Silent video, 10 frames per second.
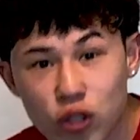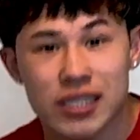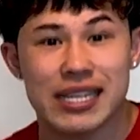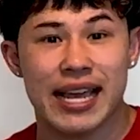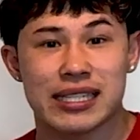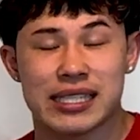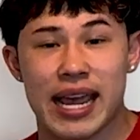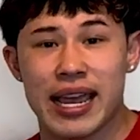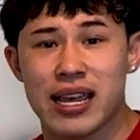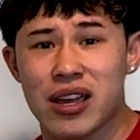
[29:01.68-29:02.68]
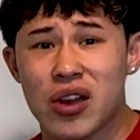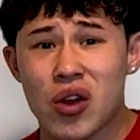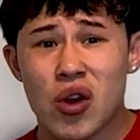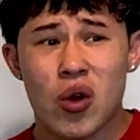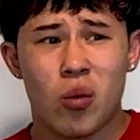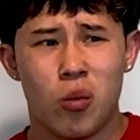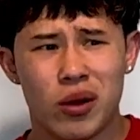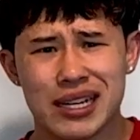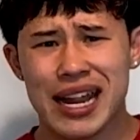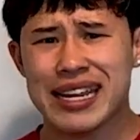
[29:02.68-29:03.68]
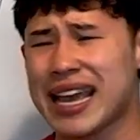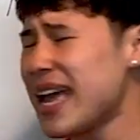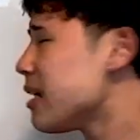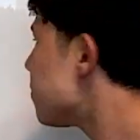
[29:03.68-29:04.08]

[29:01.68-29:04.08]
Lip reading: the next day, what did I get?